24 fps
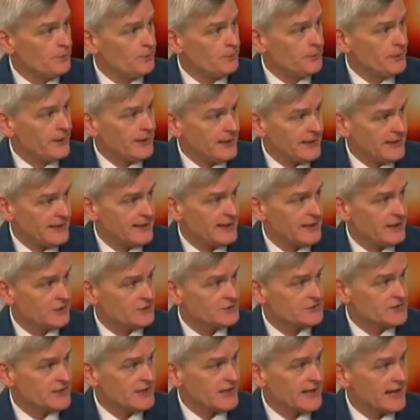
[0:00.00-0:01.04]

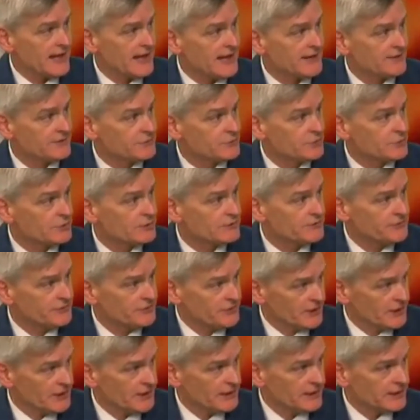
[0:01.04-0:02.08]
payouts after a
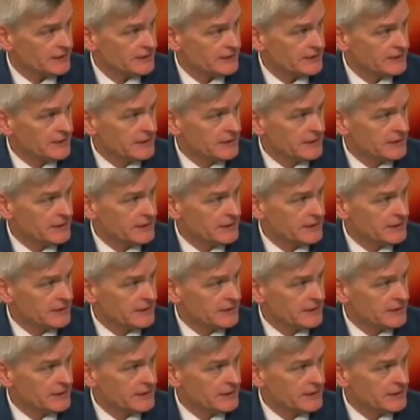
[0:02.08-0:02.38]
flood.